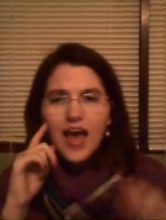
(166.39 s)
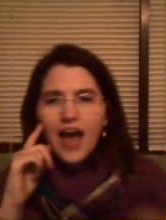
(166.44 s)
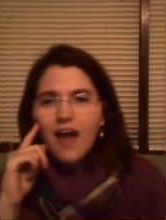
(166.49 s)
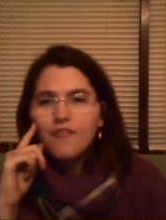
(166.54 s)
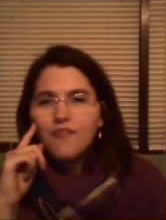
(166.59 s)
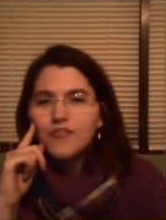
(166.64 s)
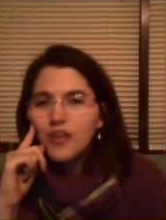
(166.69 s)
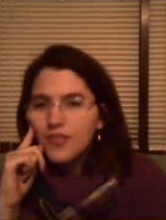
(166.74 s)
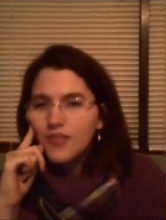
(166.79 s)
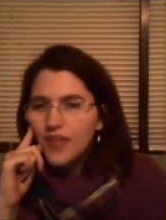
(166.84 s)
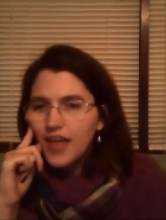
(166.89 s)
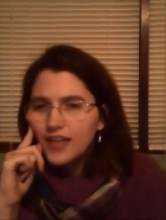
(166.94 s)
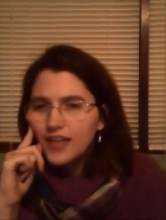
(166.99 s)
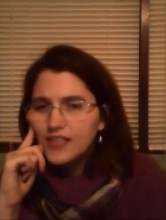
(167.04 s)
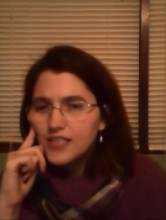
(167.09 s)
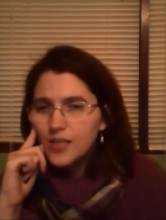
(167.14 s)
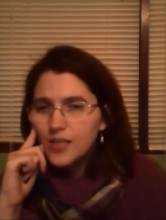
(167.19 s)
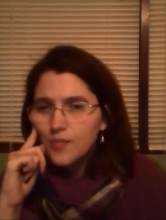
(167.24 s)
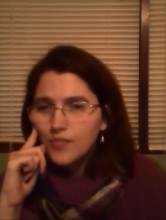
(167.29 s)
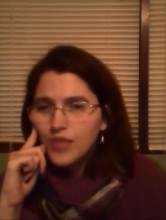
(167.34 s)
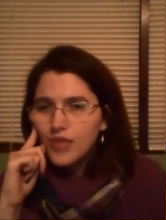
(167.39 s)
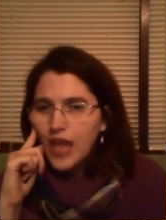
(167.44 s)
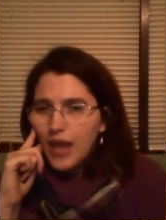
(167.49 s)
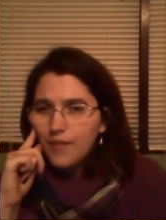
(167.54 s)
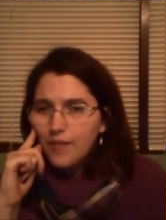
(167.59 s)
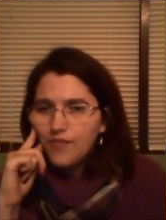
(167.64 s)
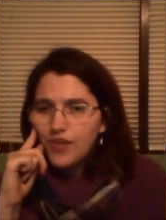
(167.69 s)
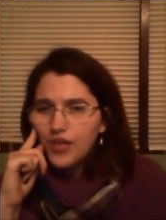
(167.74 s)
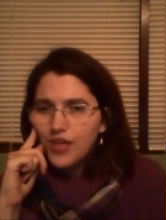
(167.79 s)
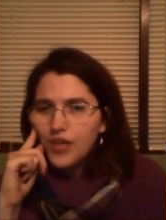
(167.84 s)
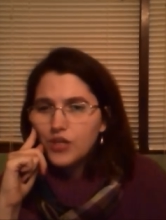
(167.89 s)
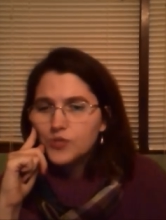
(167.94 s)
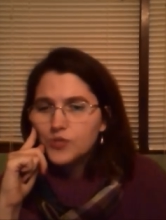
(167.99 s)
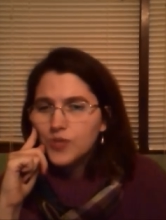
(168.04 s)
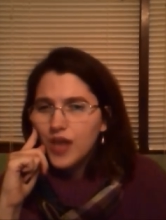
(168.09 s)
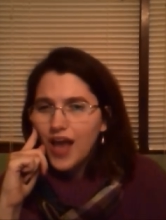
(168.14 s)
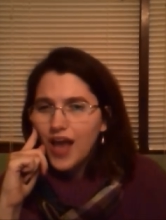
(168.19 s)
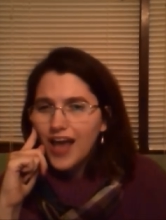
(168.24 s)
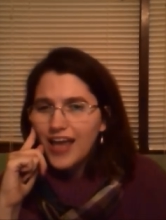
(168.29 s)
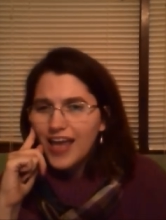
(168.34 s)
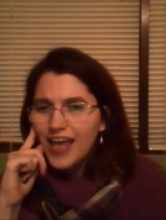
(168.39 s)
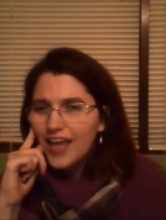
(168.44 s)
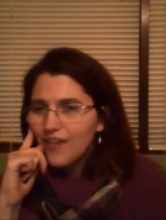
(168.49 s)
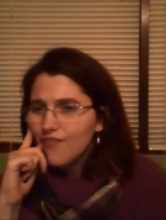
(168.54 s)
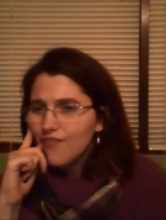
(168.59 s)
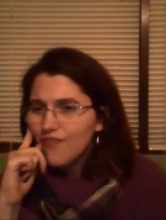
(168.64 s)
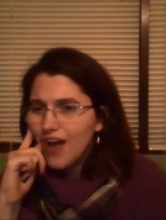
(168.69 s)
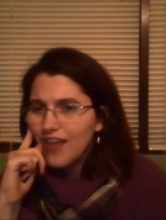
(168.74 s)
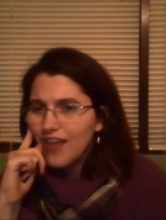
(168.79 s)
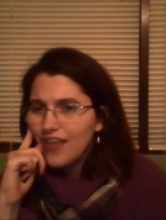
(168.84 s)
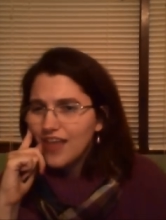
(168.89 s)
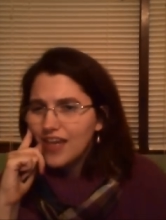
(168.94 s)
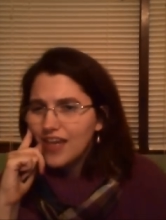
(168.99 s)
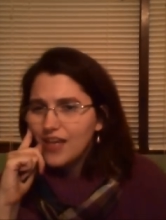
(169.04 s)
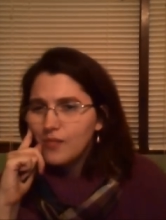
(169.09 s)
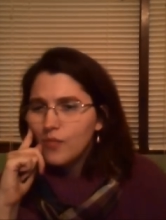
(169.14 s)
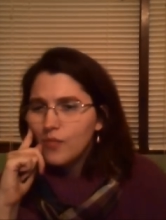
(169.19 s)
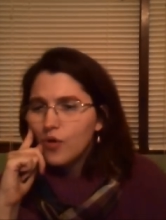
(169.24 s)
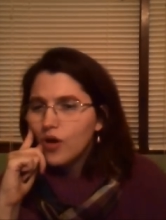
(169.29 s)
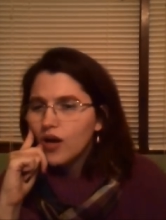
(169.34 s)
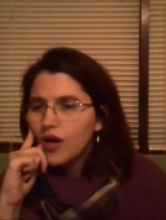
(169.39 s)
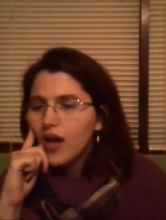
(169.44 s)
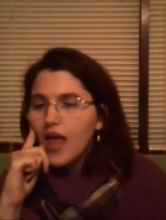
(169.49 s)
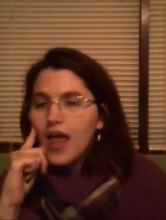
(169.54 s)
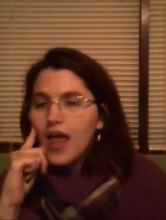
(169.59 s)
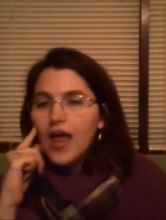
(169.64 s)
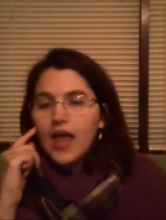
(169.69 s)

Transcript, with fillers: I've done that in some name videos, but I can't find that anymore.